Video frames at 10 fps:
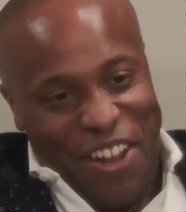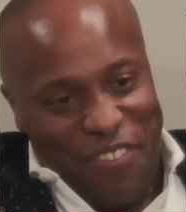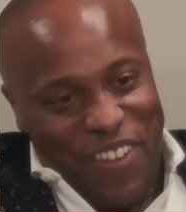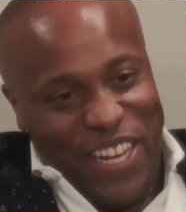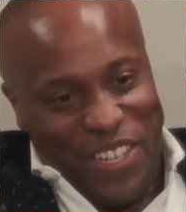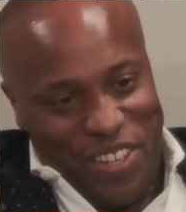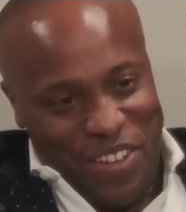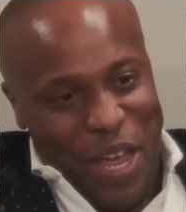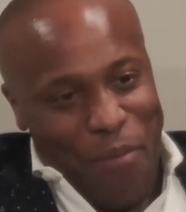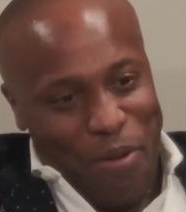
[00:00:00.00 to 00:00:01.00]
I feel like this
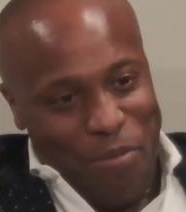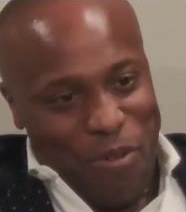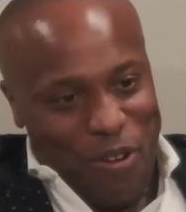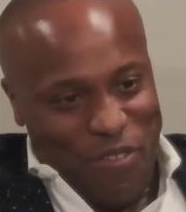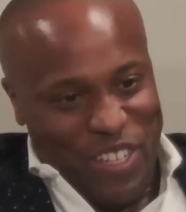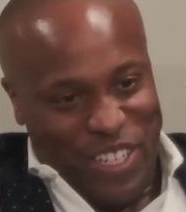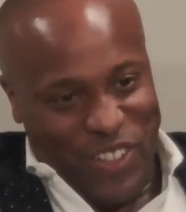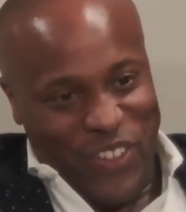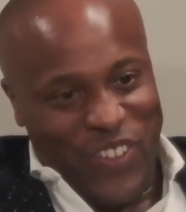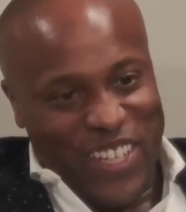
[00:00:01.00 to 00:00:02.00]
has now been morphed
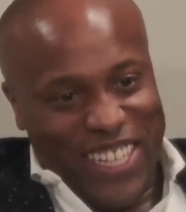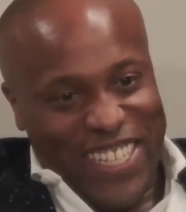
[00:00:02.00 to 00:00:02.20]
into